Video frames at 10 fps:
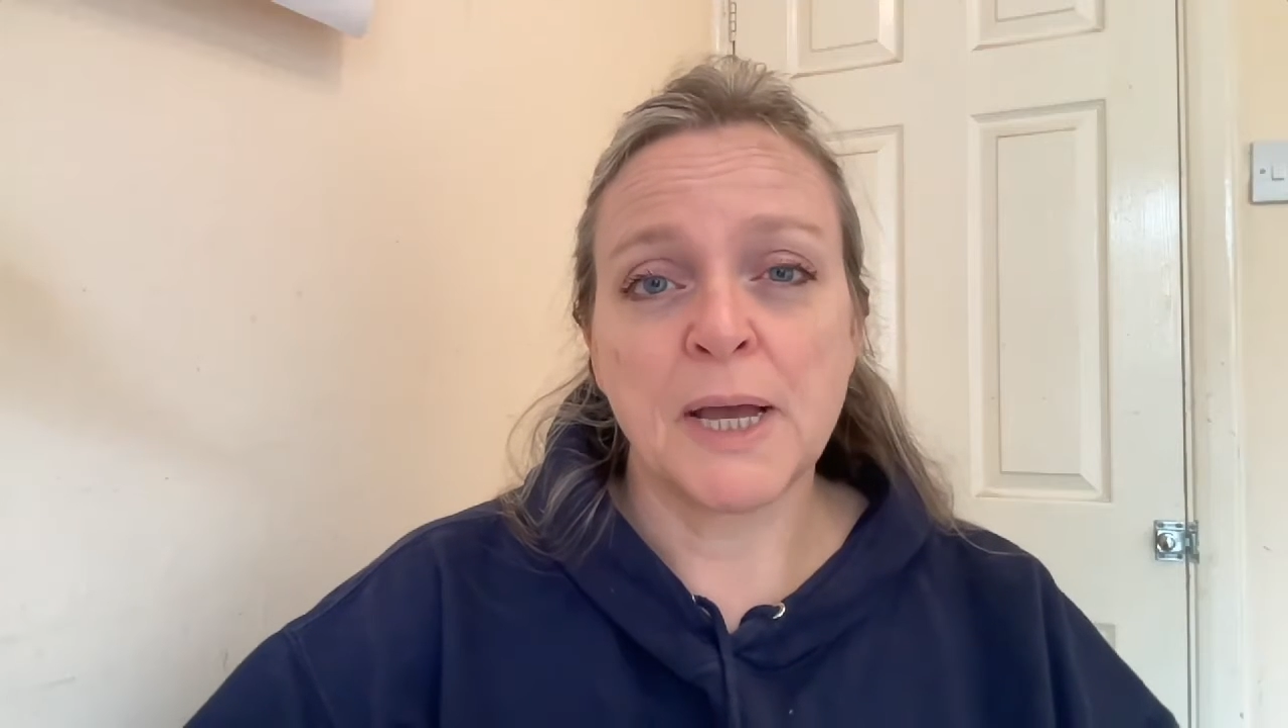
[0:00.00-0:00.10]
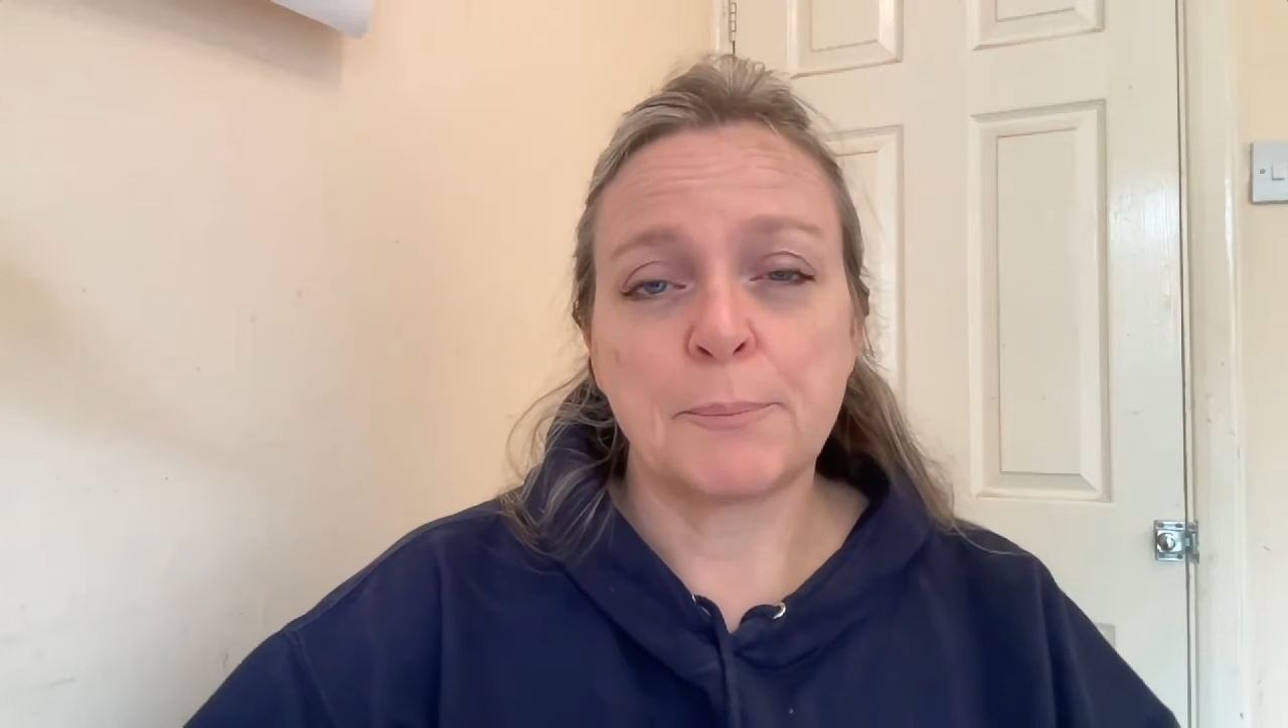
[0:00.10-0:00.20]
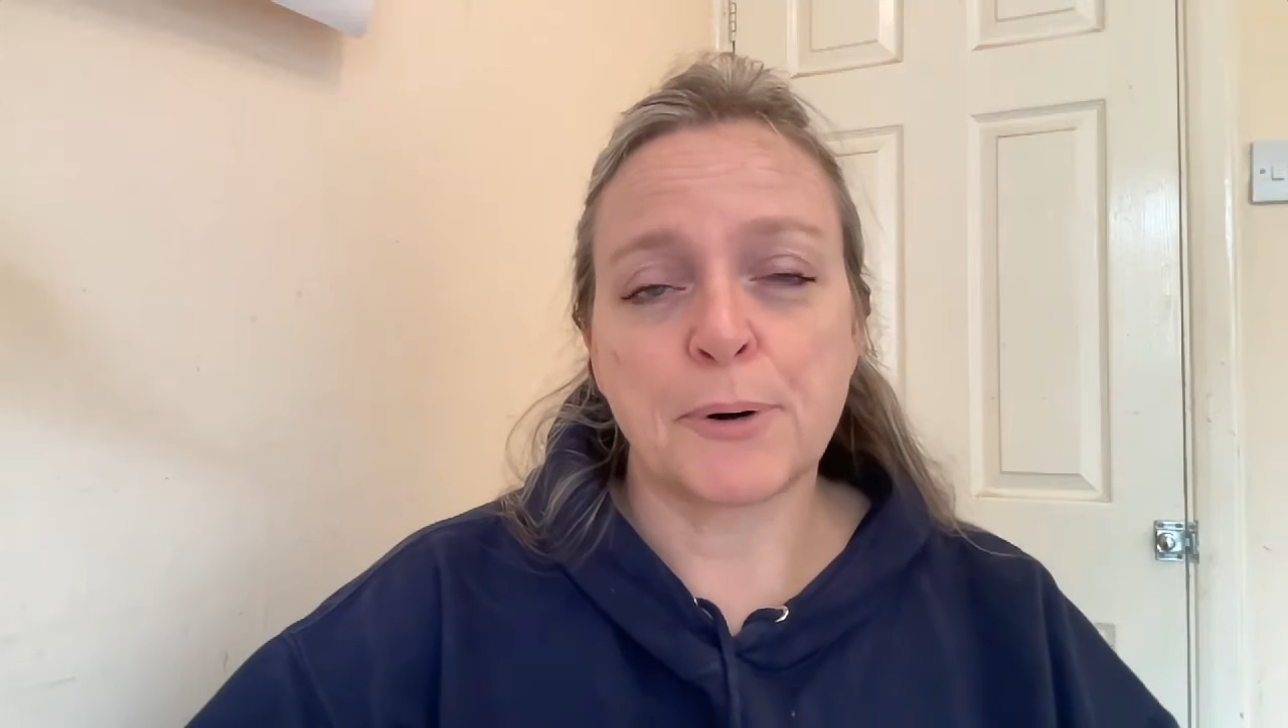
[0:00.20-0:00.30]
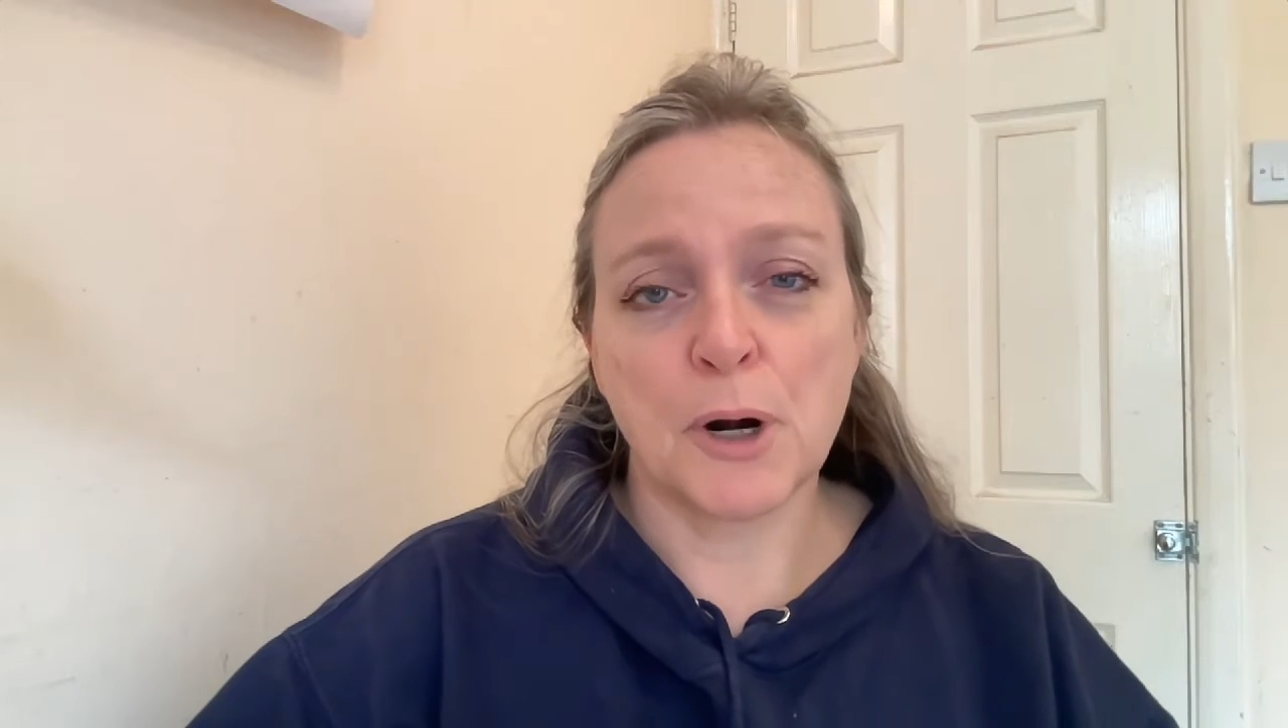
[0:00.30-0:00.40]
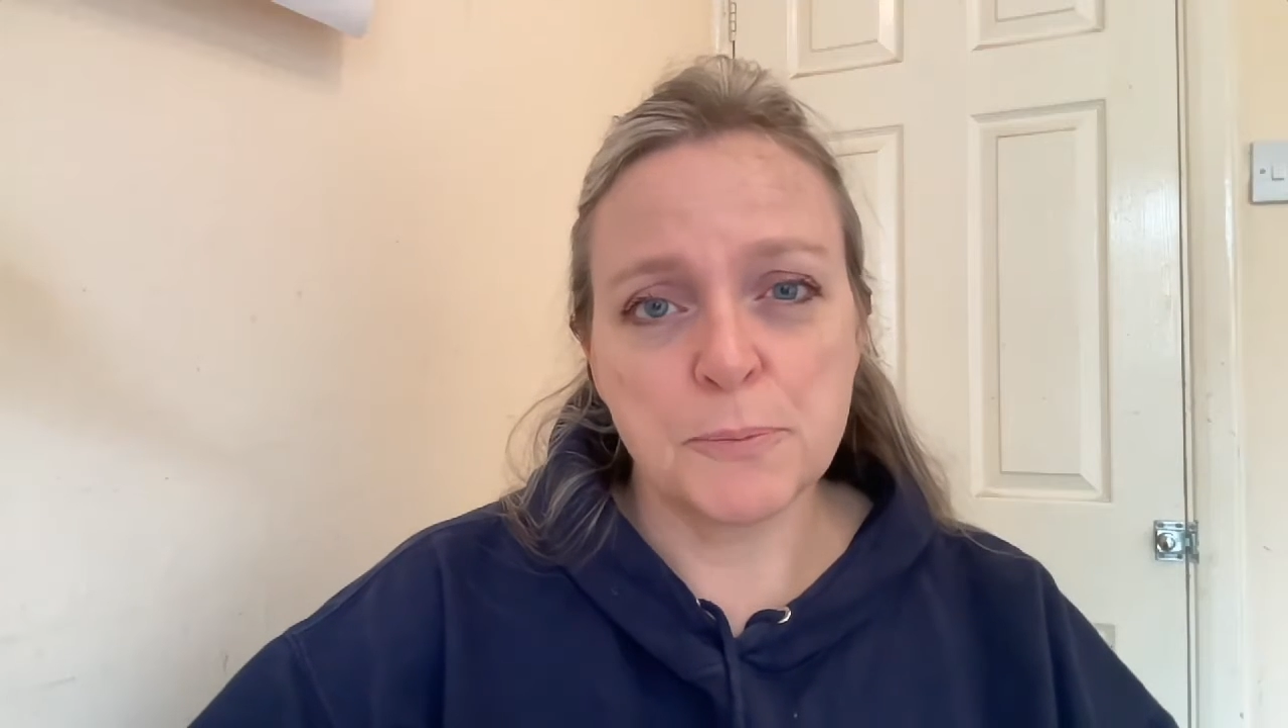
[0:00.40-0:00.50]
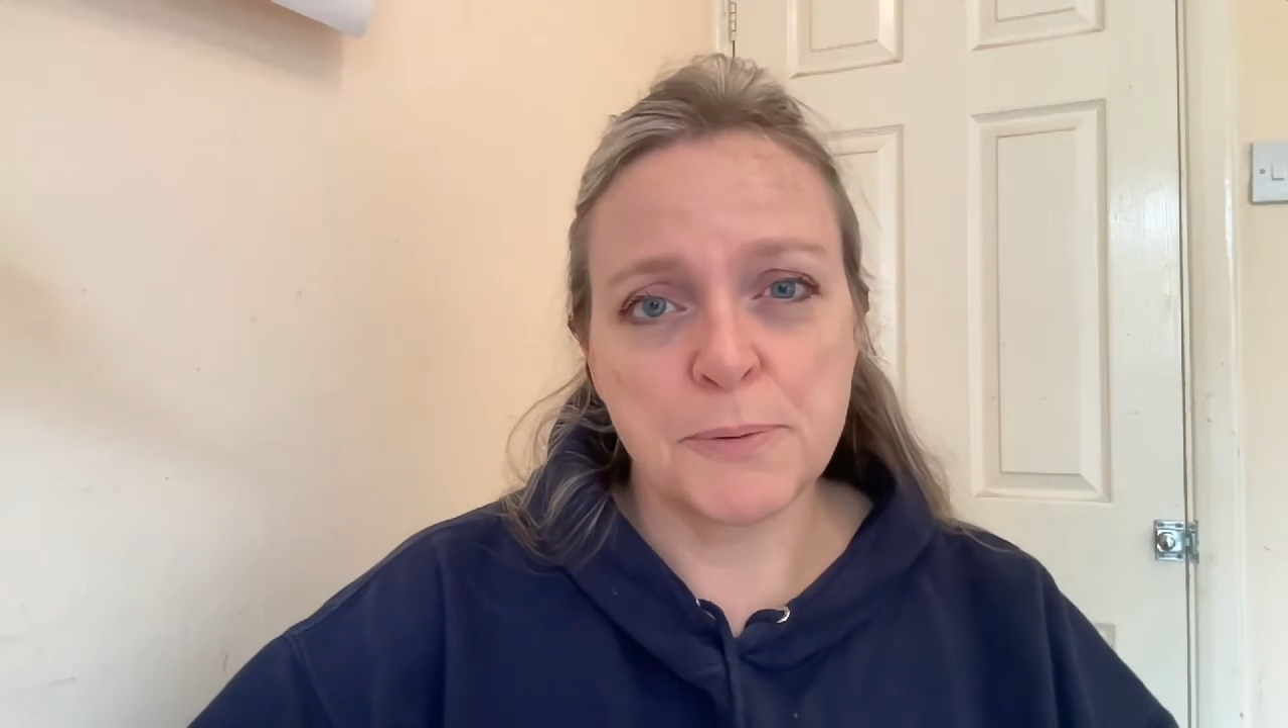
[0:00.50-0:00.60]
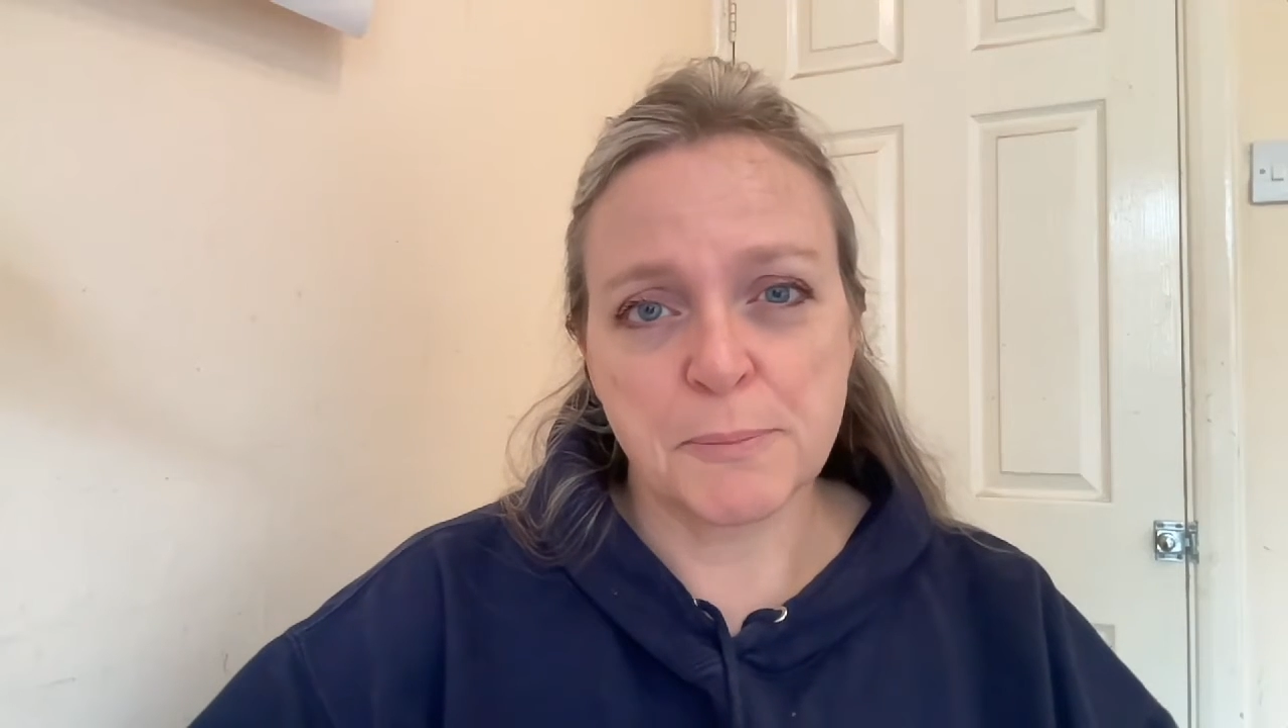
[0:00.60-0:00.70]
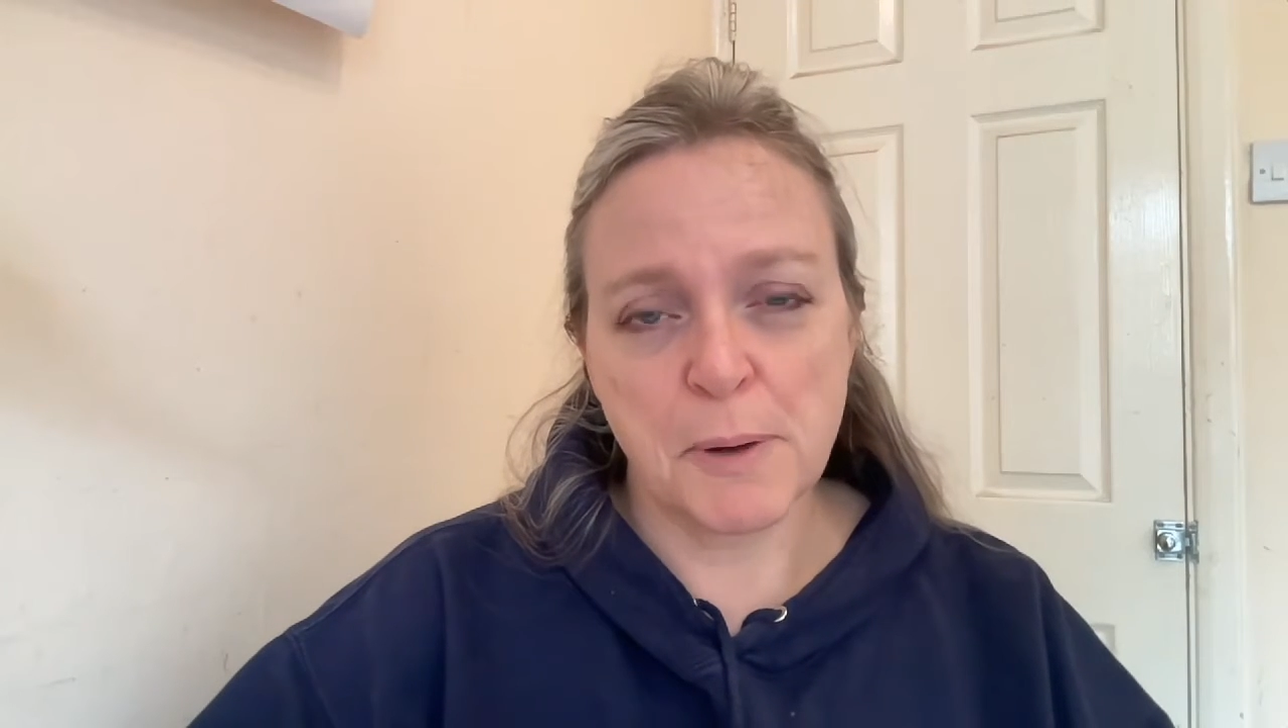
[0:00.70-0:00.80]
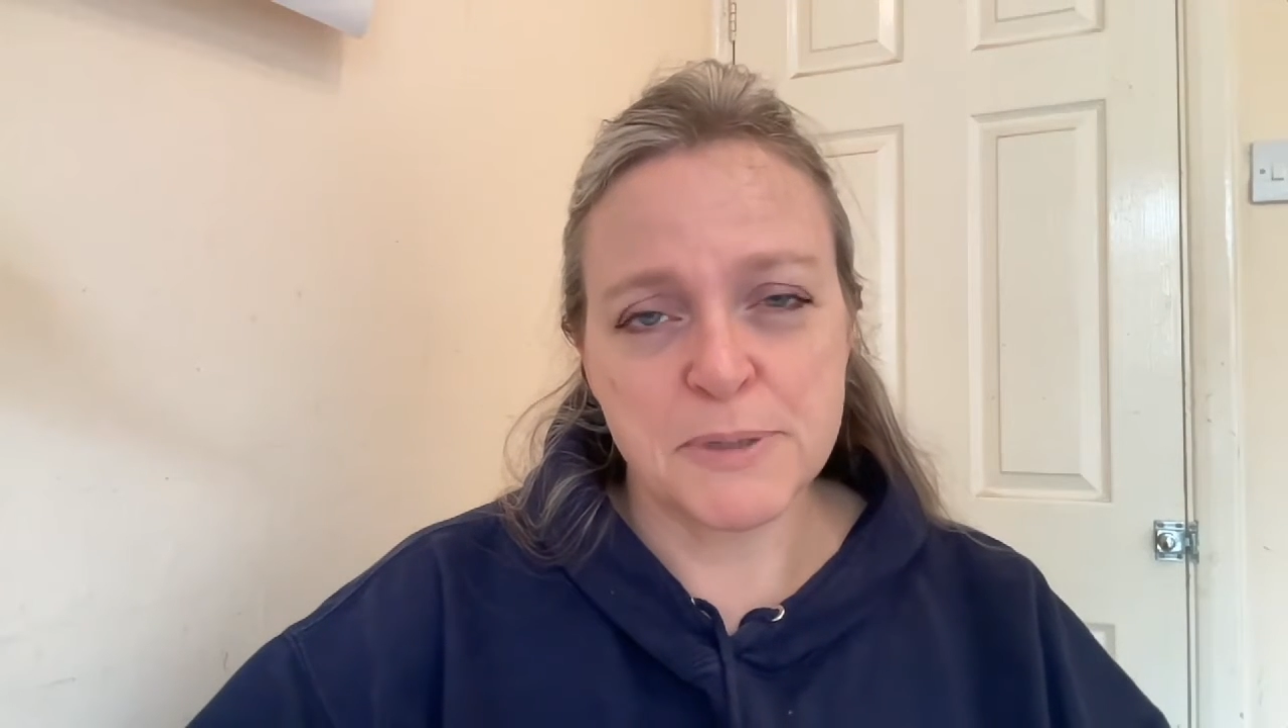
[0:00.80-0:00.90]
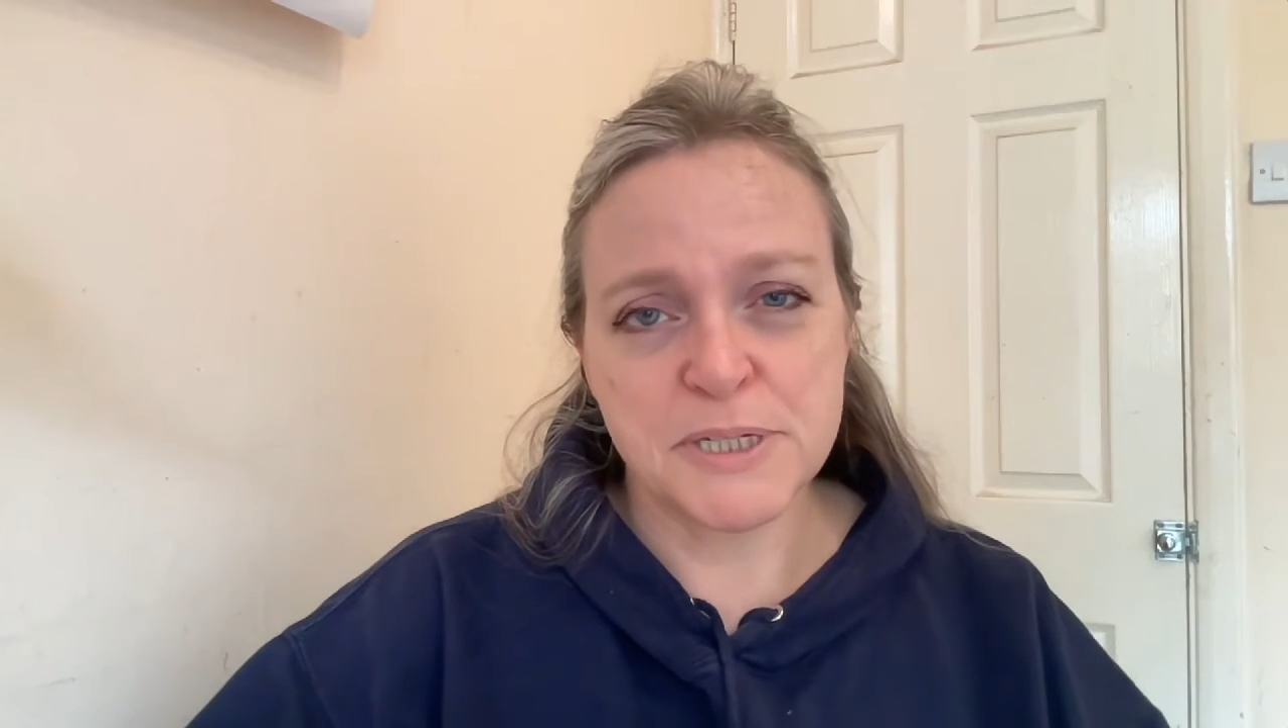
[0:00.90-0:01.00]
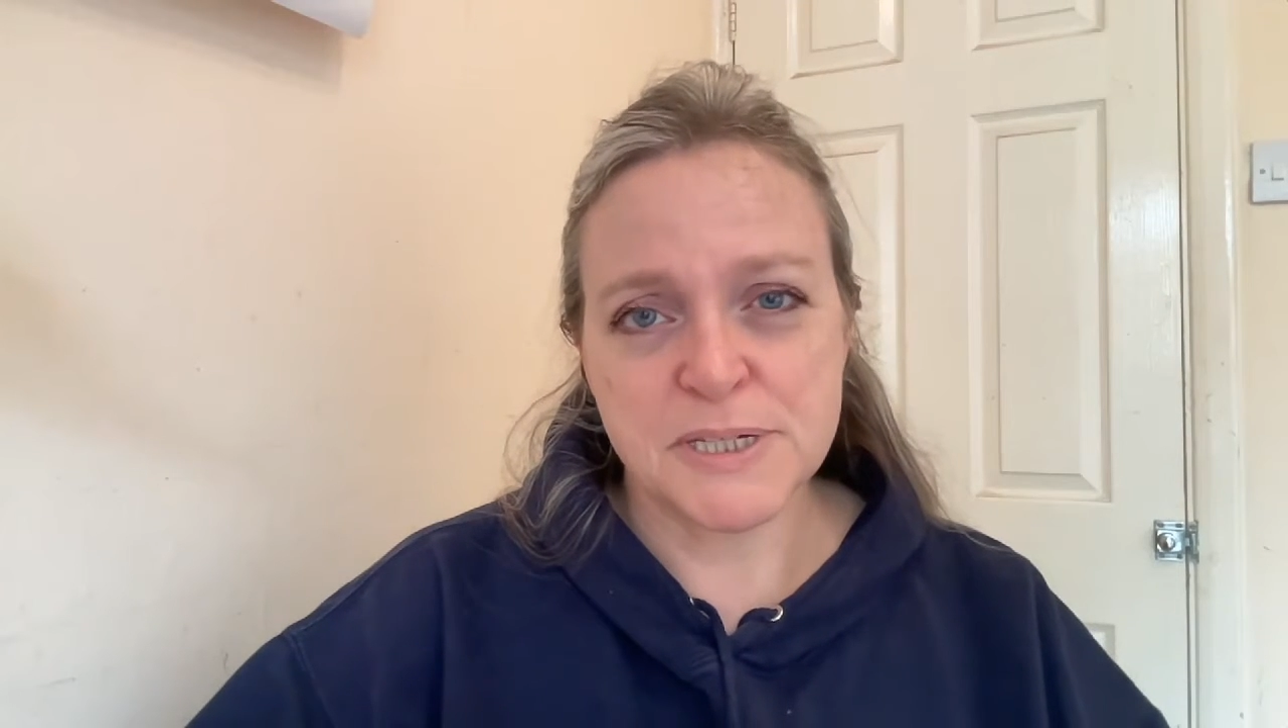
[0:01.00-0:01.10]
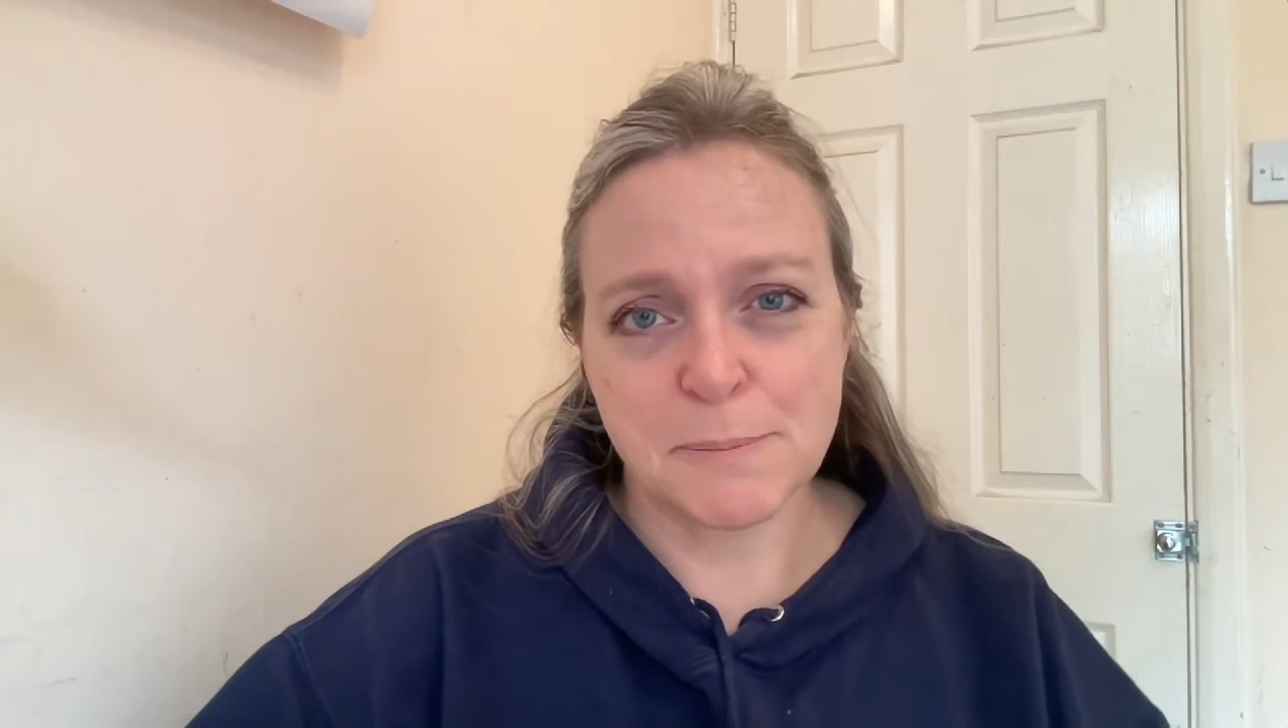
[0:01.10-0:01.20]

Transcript: Probe thermometers